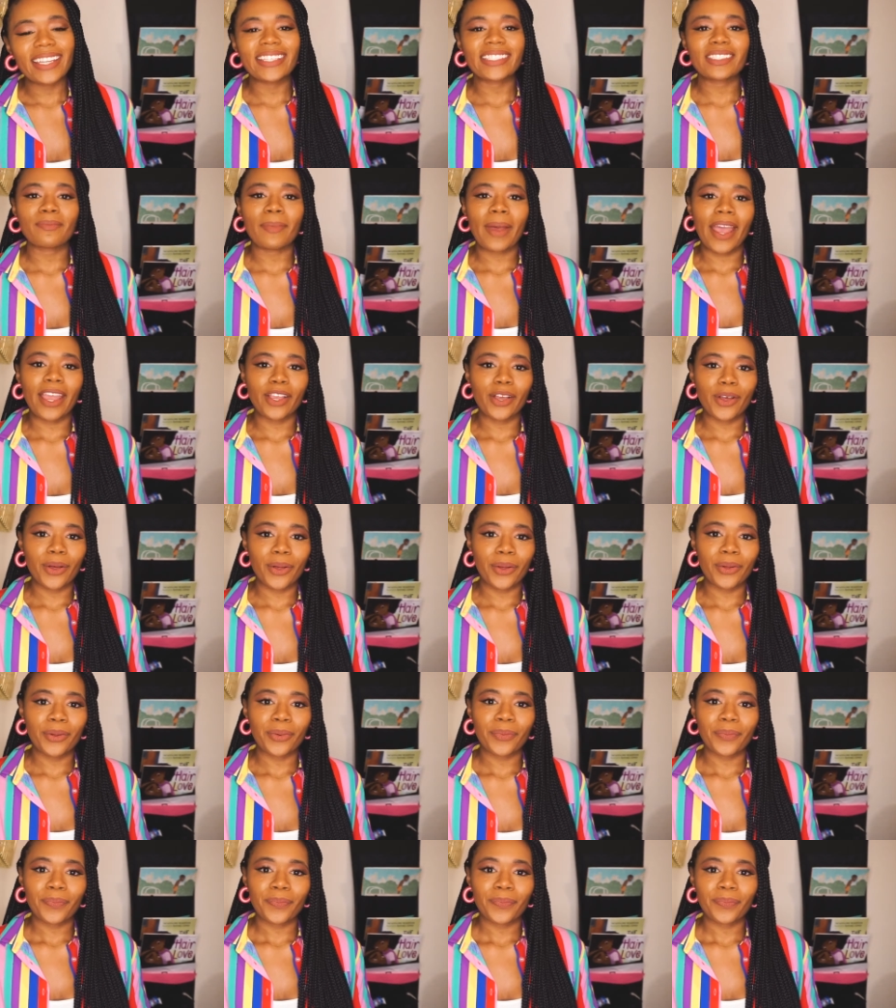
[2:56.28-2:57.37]
is my goal.
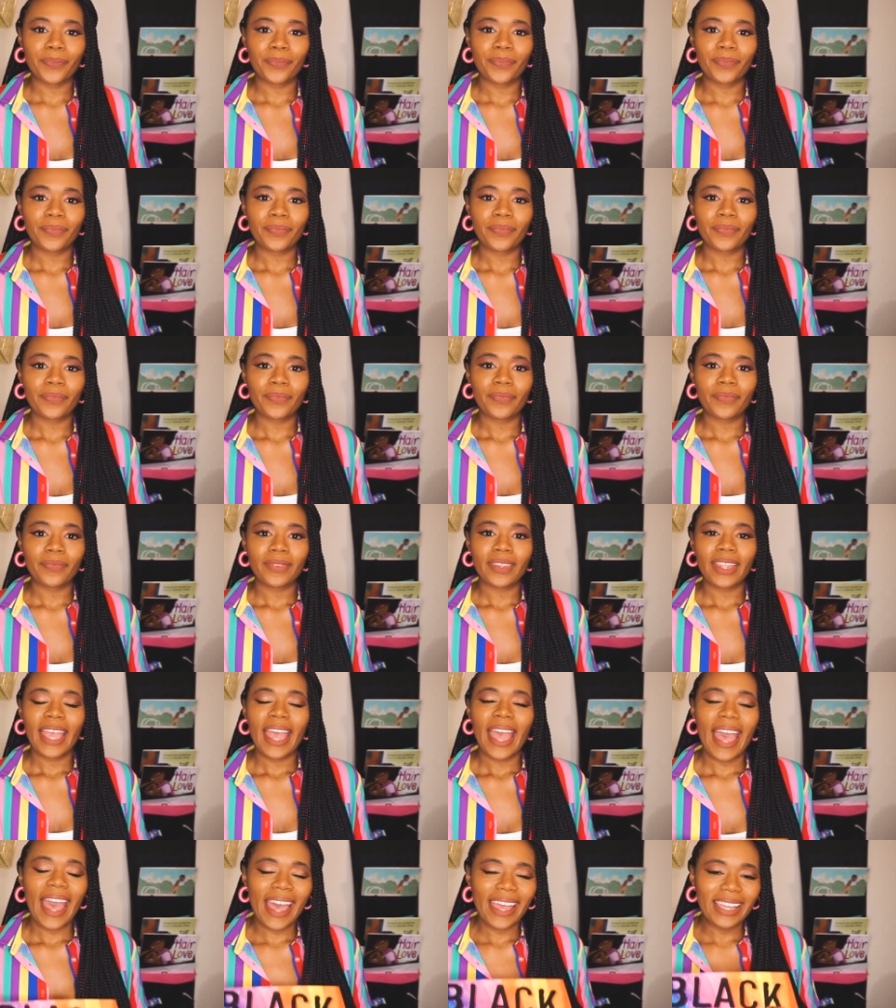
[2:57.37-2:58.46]

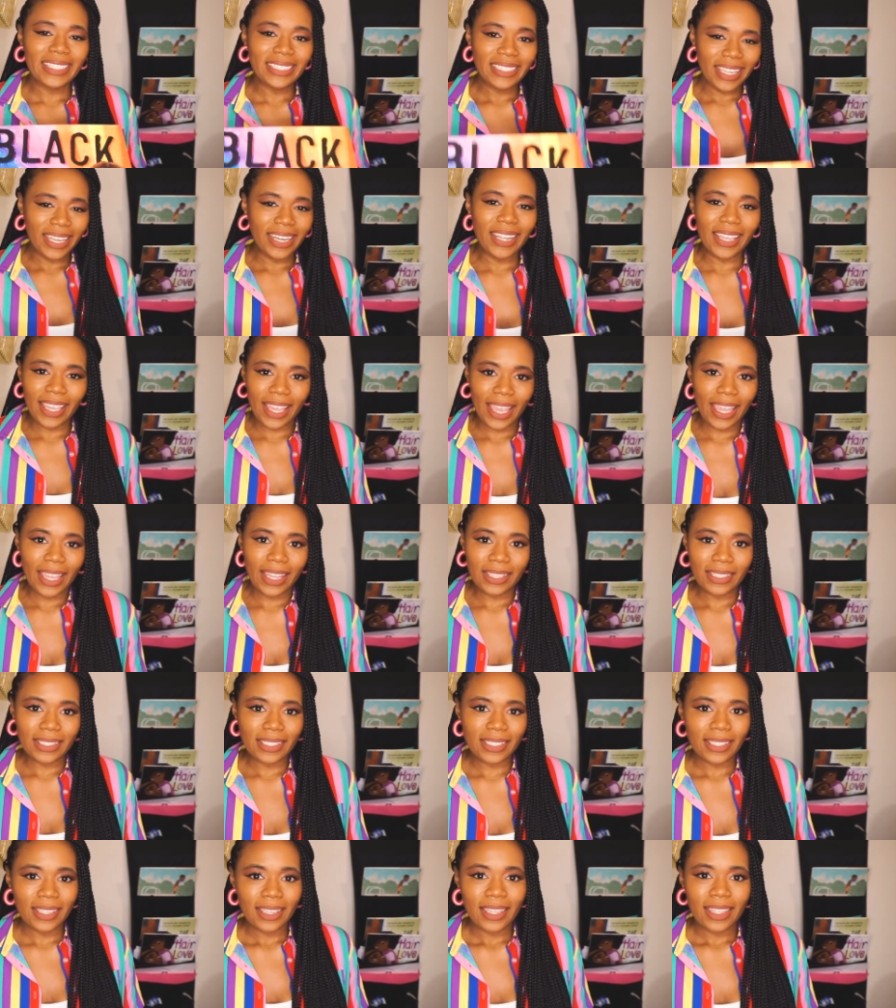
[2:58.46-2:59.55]
I
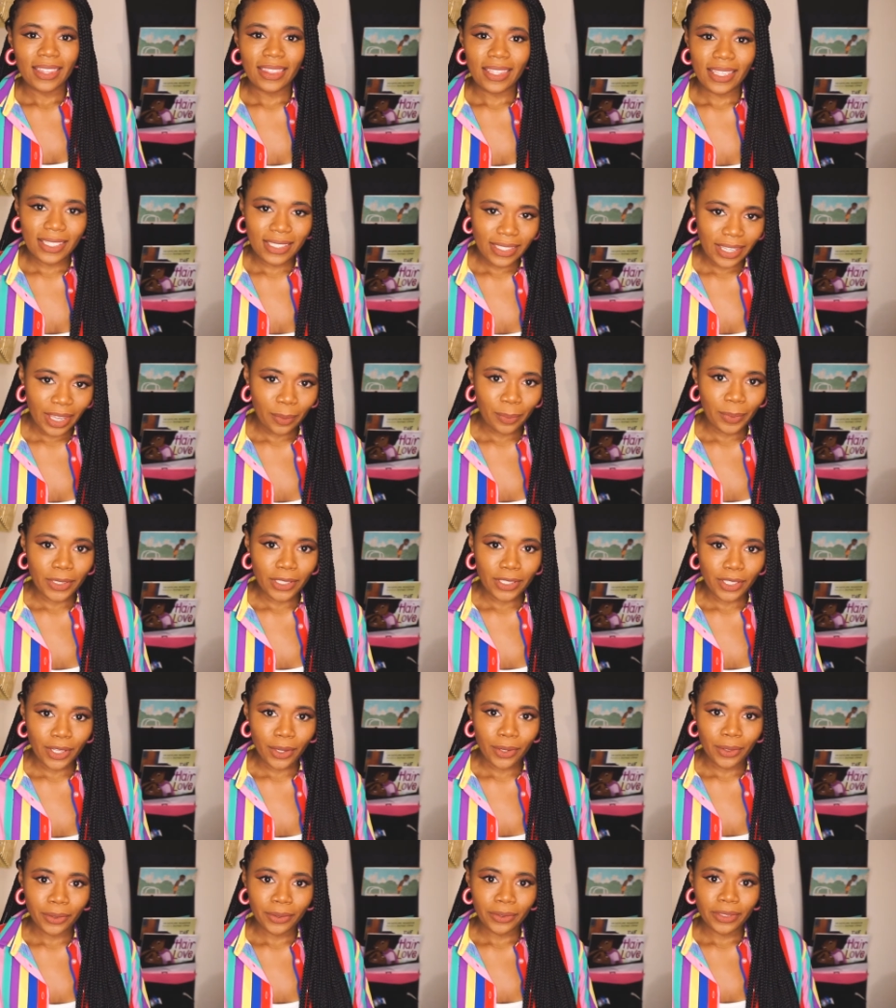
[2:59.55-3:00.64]
dedicate this
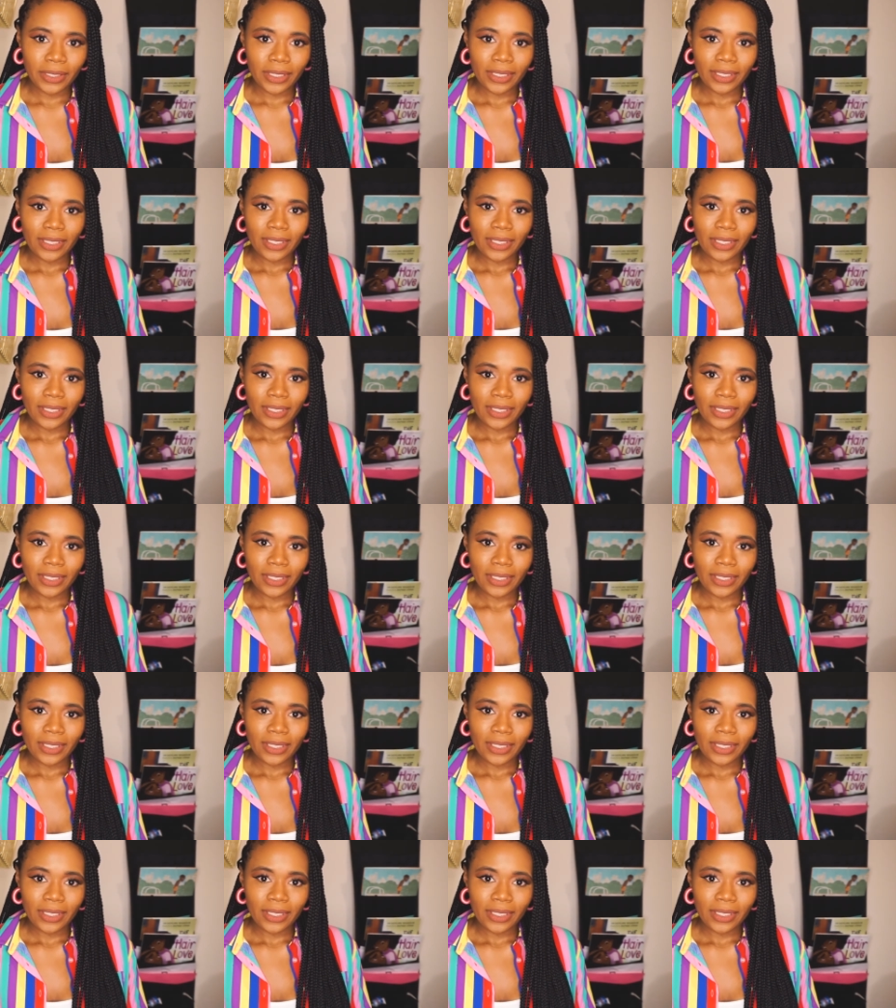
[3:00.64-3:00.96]
episode